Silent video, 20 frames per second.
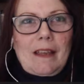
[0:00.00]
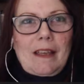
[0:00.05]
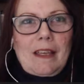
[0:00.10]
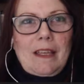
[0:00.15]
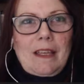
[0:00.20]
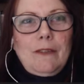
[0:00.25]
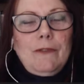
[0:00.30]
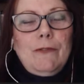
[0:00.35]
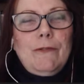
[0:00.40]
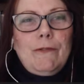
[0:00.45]

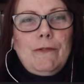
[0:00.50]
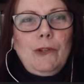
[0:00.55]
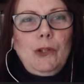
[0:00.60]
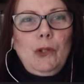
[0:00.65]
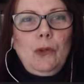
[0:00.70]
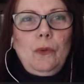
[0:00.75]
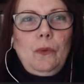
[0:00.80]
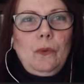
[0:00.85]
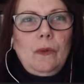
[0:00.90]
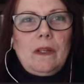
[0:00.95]
if
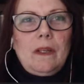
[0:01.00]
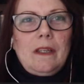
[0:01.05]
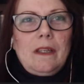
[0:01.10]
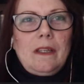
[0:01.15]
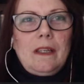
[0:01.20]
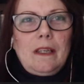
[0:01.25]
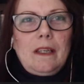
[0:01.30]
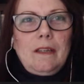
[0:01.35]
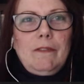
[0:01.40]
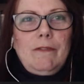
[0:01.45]
you
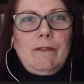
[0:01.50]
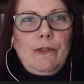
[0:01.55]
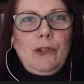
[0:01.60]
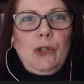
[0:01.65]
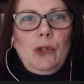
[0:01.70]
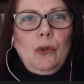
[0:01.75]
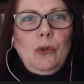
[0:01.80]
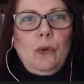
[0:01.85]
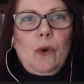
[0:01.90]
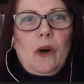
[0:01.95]

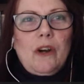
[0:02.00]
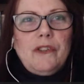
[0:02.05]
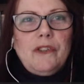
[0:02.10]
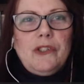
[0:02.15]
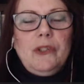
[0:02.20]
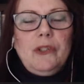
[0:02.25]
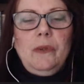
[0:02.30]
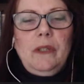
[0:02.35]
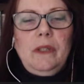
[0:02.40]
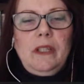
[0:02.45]
are
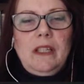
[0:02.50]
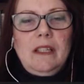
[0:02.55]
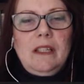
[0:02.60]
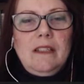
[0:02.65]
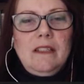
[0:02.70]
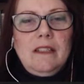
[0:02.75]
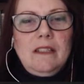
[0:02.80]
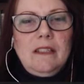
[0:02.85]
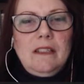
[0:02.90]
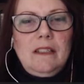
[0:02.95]
tuning
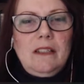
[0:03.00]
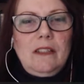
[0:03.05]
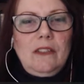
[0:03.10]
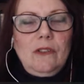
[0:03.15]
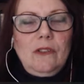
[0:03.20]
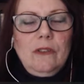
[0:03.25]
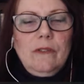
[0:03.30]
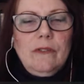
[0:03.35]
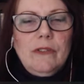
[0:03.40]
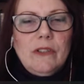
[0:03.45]
into the
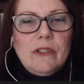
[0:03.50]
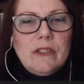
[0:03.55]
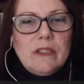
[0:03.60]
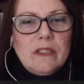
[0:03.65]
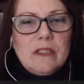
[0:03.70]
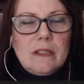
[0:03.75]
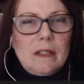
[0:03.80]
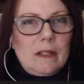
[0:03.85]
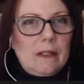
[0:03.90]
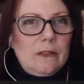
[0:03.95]

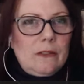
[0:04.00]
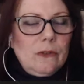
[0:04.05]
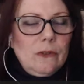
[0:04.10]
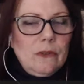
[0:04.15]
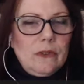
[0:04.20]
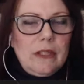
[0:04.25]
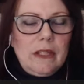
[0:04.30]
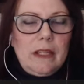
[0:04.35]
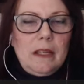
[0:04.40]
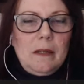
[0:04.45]
universe, I
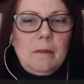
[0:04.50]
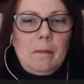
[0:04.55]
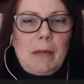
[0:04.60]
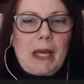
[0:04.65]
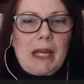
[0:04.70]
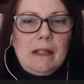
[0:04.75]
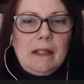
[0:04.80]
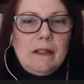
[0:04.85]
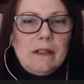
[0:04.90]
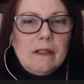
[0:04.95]
don't think it
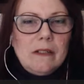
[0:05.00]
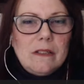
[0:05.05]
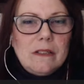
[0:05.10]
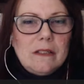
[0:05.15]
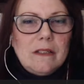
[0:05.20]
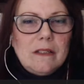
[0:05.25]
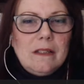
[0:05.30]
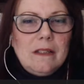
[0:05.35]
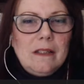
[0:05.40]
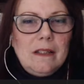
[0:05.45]

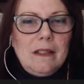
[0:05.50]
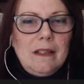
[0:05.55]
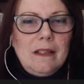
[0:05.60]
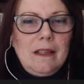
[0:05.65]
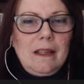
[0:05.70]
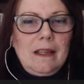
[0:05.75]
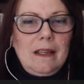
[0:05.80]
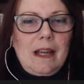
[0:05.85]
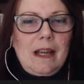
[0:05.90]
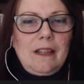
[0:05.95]
matters.
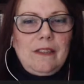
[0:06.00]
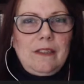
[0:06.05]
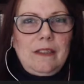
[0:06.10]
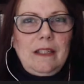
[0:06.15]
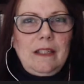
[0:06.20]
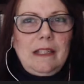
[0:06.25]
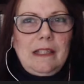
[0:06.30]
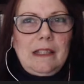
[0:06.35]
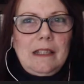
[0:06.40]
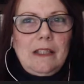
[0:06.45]
I
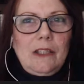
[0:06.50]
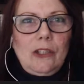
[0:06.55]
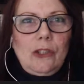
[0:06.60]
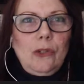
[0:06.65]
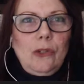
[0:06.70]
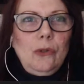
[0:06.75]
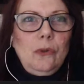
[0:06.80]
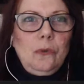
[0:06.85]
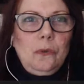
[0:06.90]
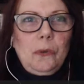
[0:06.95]
think that
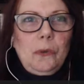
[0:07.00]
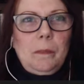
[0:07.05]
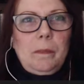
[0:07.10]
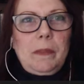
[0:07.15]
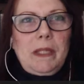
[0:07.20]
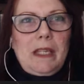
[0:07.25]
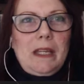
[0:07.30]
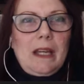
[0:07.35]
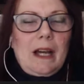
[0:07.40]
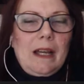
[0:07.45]
you will
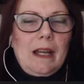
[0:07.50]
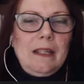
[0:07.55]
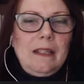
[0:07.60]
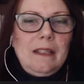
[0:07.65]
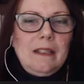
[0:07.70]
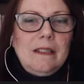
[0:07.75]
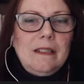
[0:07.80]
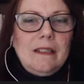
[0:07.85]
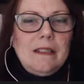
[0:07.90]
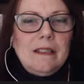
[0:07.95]
be
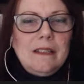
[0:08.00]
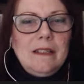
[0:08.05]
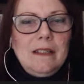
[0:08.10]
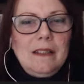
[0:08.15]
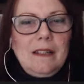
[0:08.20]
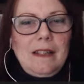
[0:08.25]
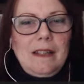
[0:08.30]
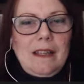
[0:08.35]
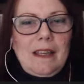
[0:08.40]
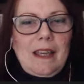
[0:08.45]
guided,
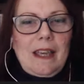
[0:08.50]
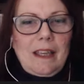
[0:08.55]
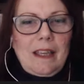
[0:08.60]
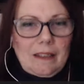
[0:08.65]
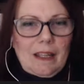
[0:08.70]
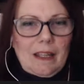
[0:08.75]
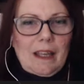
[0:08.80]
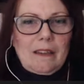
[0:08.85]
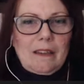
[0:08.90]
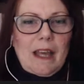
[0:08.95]

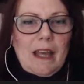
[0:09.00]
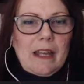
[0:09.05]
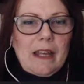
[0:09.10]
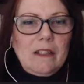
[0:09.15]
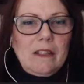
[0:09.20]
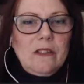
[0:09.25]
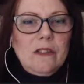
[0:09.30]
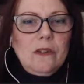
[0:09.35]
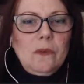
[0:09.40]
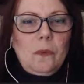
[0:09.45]
and that
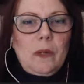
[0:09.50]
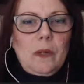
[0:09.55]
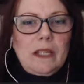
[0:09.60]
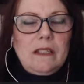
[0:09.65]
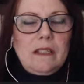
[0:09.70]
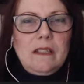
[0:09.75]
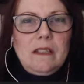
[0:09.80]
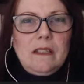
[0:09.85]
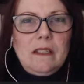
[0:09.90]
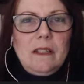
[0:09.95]
is a way
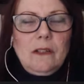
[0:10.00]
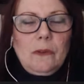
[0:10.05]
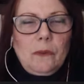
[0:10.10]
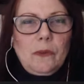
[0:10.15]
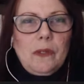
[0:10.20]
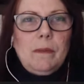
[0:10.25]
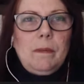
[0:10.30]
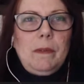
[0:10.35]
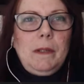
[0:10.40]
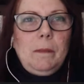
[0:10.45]
to deal
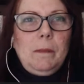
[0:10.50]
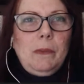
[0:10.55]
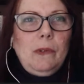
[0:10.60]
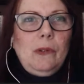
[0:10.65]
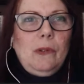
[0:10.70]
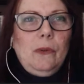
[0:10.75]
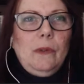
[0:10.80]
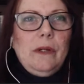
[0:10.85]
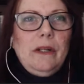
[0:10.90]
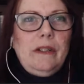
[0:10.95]
with people
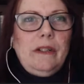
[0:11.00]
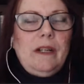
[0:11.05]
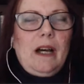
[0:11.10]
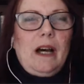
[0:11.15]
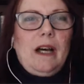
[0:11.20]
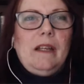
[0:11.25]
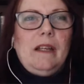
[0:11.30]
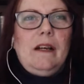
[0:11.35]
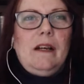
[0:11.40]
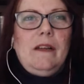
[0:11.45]
who are
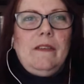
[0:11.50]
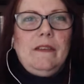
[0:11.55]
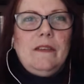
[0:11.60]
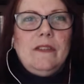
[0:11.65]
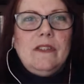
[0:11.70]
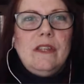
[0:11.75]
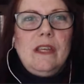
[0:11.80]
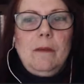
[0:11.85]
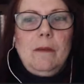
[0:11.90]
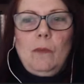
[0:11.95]
not on the
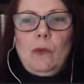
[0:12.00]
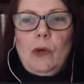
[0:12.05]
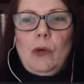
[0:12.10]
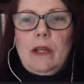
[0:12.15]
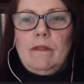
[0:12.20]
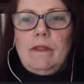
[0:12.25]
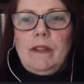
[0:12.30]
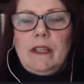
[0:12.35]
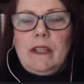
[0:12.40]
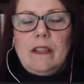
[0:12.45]
same
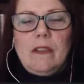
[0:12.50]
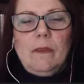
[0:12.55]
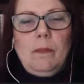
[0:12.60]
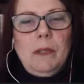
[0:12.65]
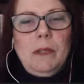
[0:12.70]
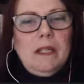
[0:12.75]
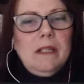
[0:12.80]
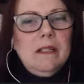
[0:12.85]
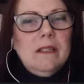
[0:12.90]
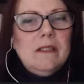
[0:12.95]
wavelength,
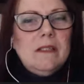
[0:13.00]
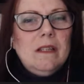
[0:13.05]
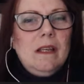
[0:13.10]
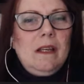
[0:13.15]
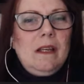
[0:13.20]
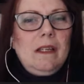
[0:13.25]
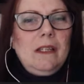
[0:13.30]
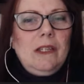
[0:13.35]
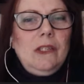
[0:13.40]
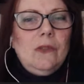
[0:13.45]
because
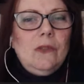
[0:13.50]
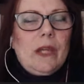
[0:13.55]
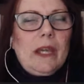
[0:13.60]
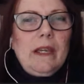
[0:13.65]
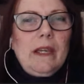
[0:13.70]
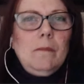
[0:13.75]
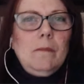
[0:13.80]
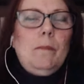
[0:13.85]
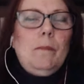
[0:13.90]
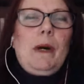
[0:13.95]
you
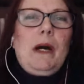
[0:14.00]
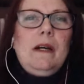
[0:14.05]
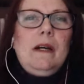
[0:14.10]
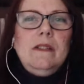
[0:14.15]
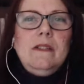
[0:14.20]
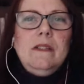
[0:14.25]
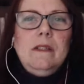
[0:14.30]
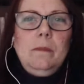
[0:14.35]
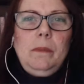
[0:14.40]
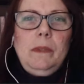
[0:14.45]
can't
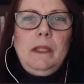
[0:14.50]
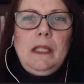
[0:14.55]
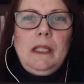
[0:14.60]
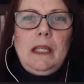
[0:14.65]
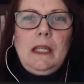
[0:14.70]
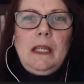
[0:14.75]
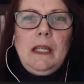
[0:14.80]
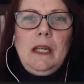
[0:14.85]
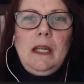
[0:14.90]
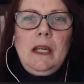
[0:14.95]

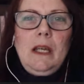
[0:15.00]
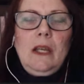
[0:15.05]
possibly